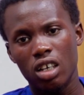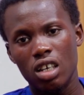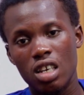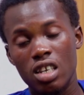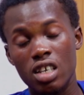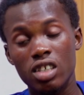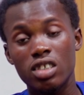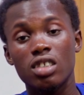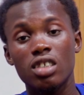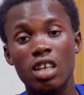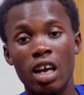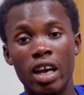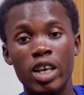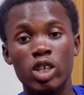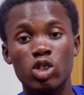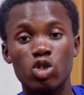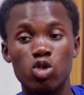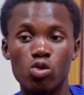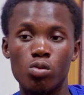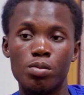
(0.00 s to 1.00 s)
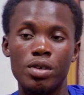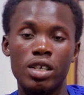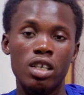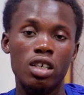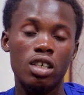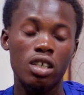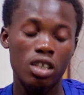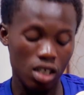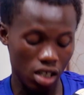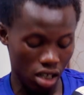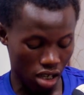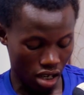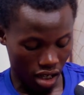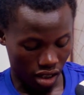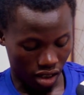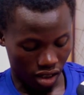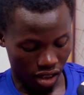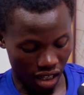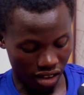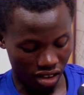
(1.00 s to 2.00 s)
This year it will be
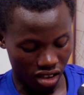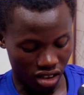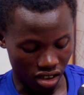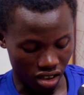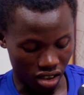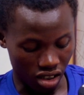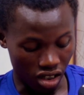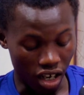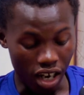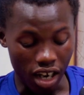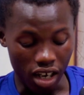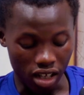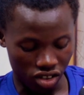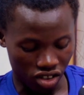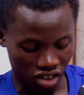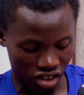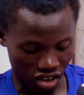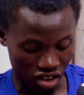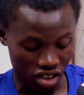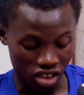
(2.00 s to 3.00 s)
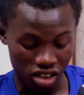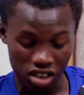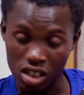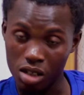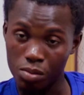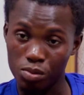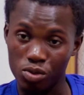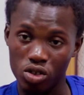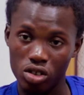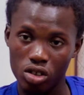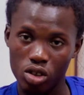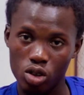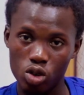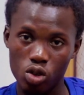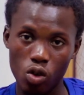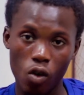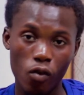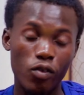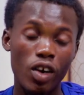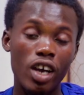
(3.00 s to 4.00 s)
36 teams.
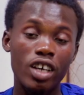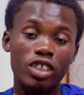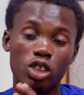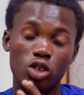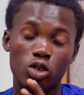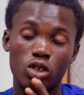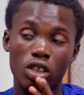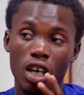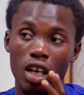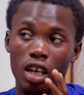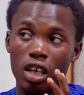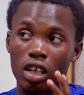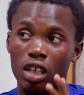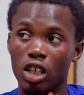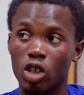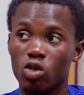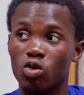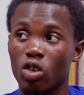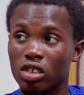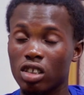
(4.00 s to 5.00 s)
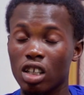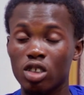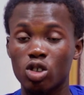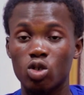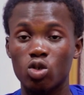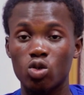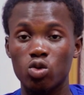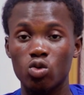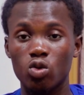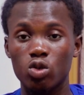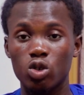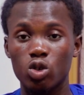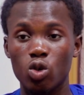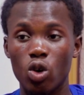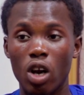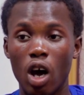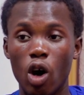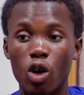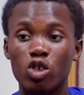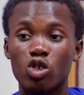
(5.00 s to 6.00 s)
So first it was 32,
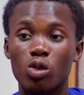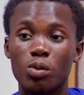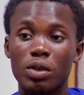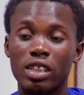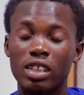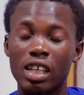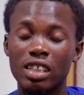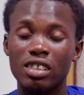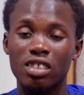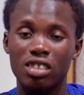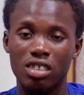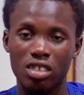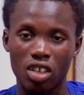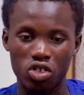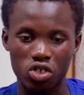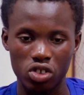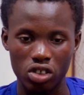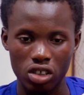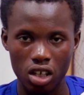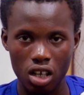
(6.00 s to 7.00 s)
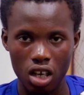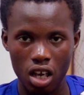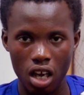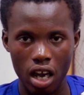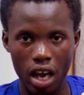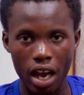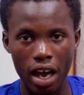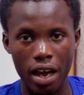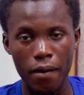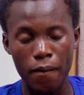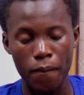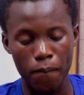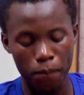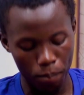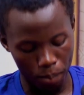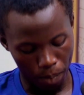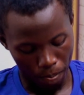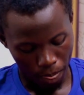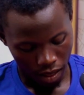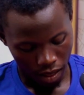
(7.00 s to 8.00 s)
so now it will be 36. And